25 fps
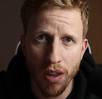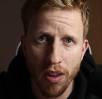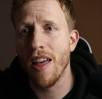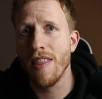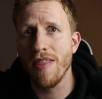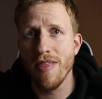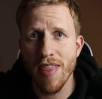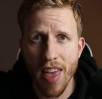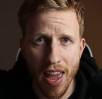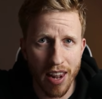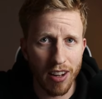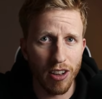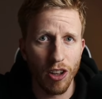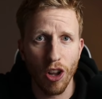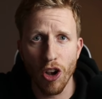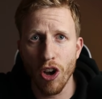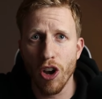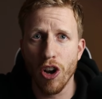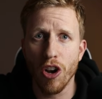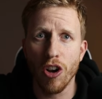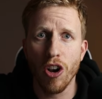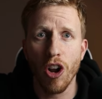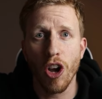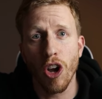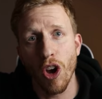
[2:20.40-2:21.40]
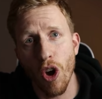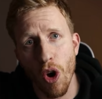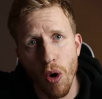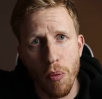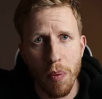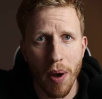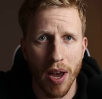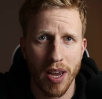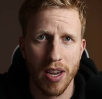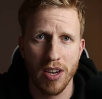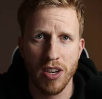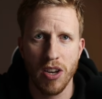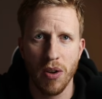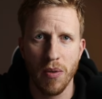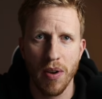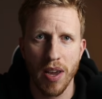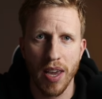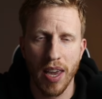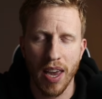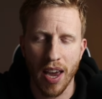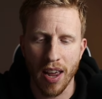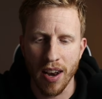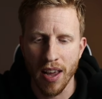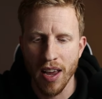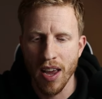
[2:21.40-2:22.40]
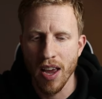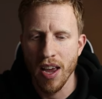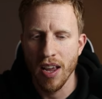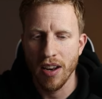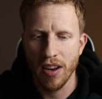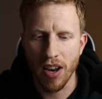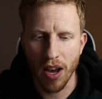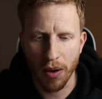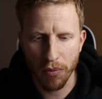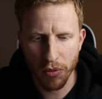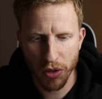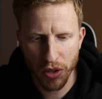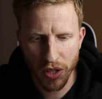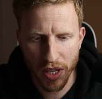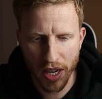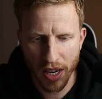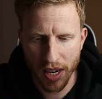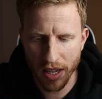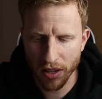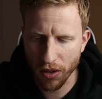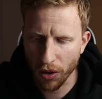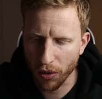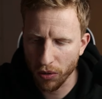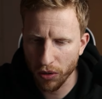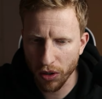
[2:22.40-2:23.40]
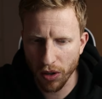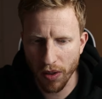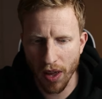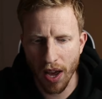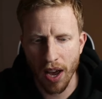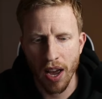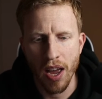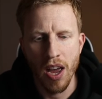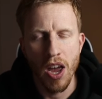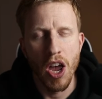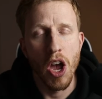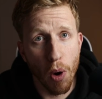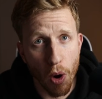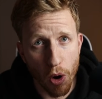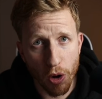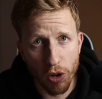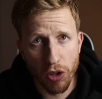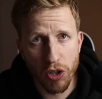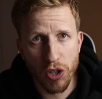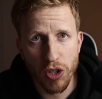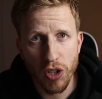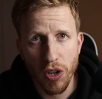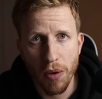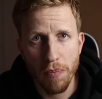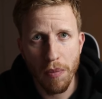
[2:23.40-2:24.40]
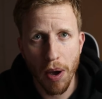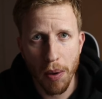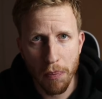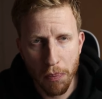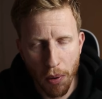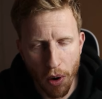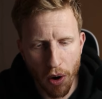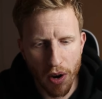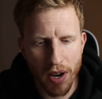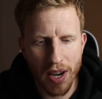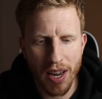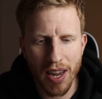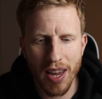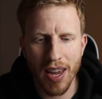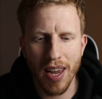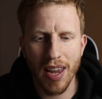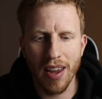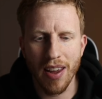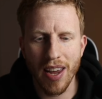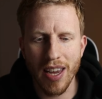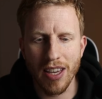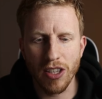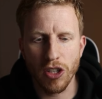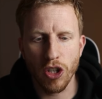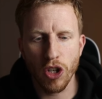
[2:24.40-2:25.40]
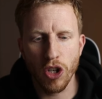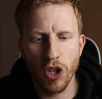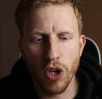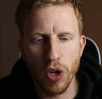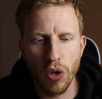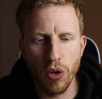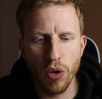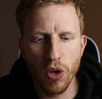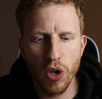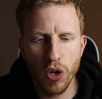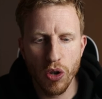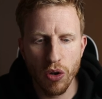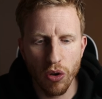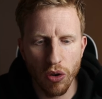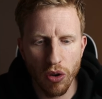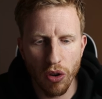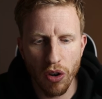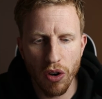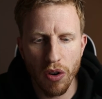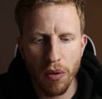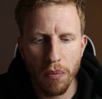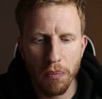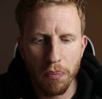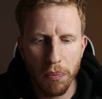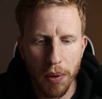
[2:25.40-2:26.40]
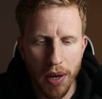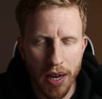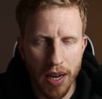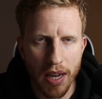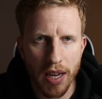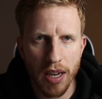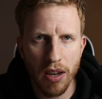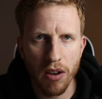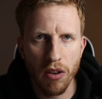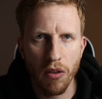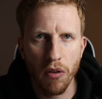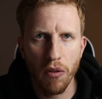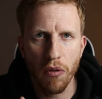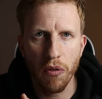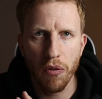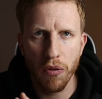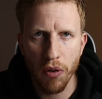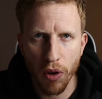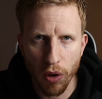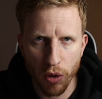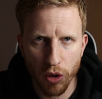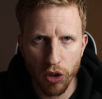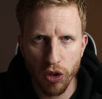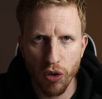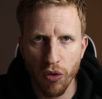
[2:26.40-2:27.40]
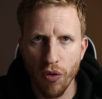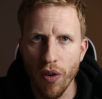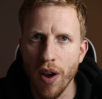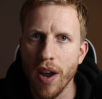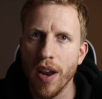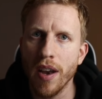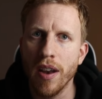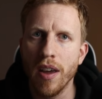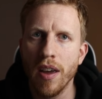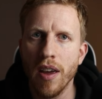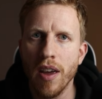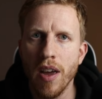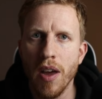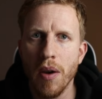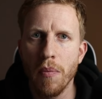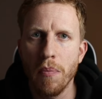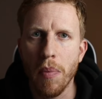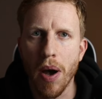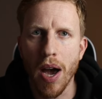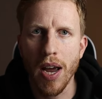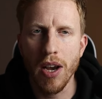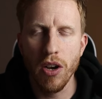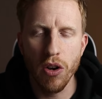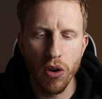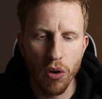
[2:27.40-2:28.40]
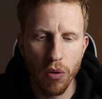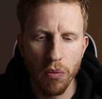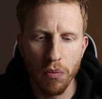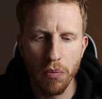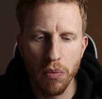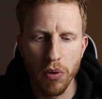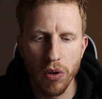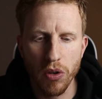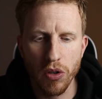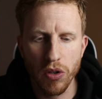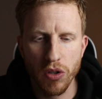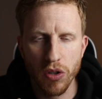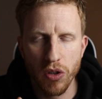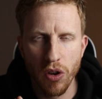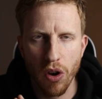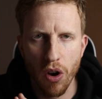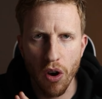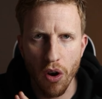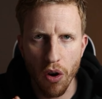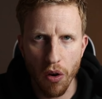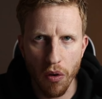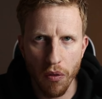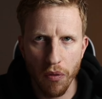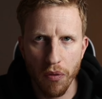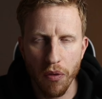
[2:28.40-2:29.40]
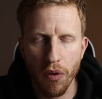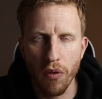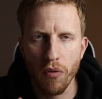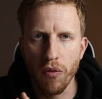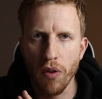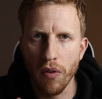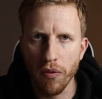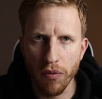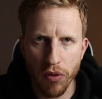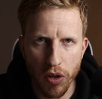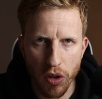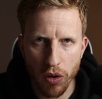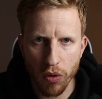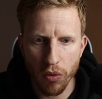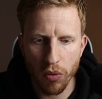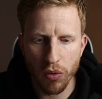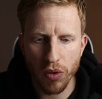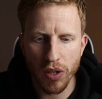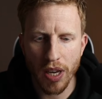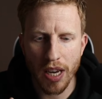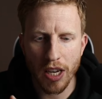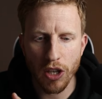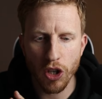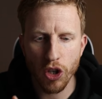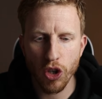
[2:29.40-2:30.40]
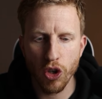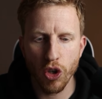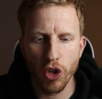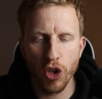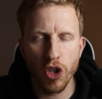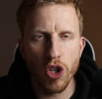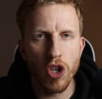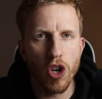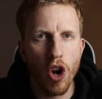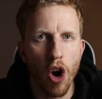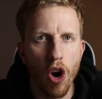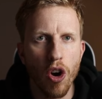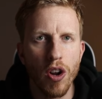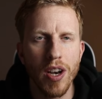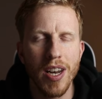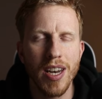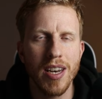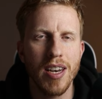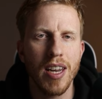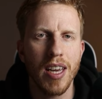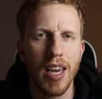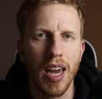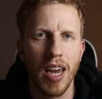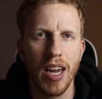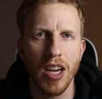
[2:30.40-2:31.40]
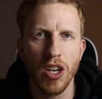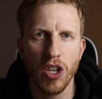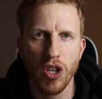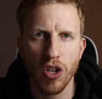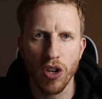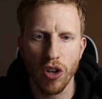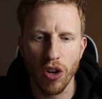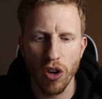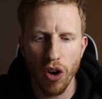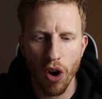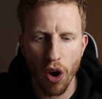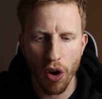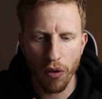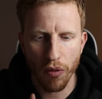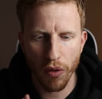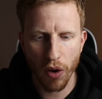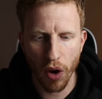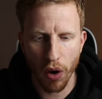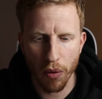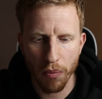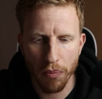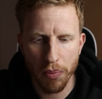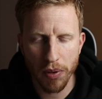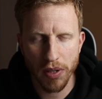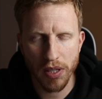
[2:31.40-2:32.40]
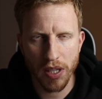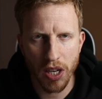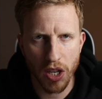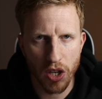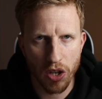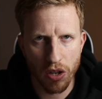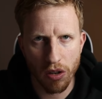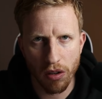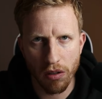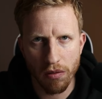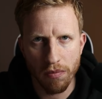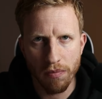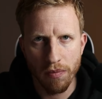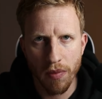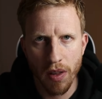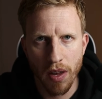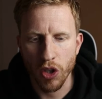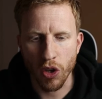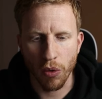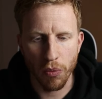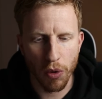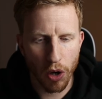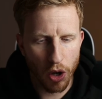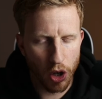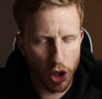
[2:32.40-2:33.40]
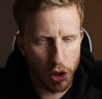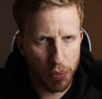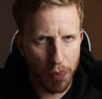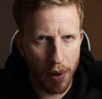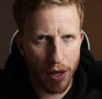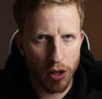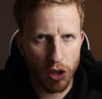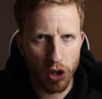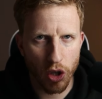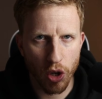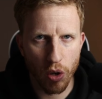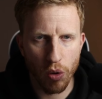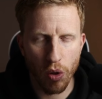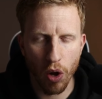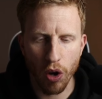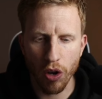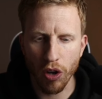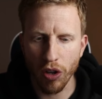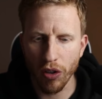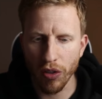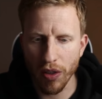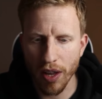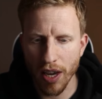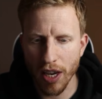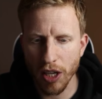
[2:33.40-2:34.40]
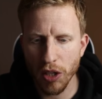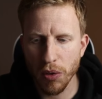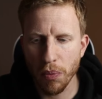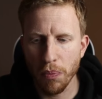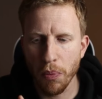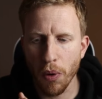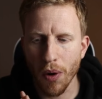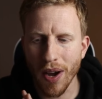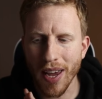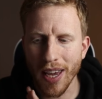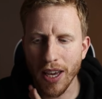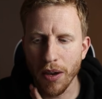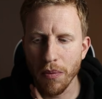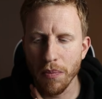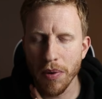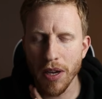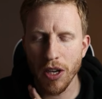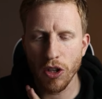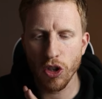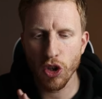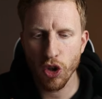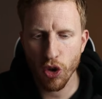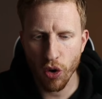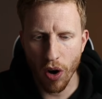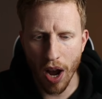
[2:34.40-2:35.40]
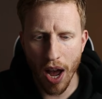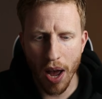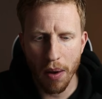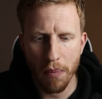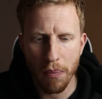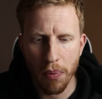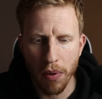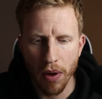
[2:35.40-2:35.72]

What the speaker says: and then learn and go back and do it again. No, I'm just kidding. Don't do that. But my point here is you shouldn't be filtering by numbers of reviews. It's just not an indication of competition. So I'm not going to spend too long on this, but it can be a trap,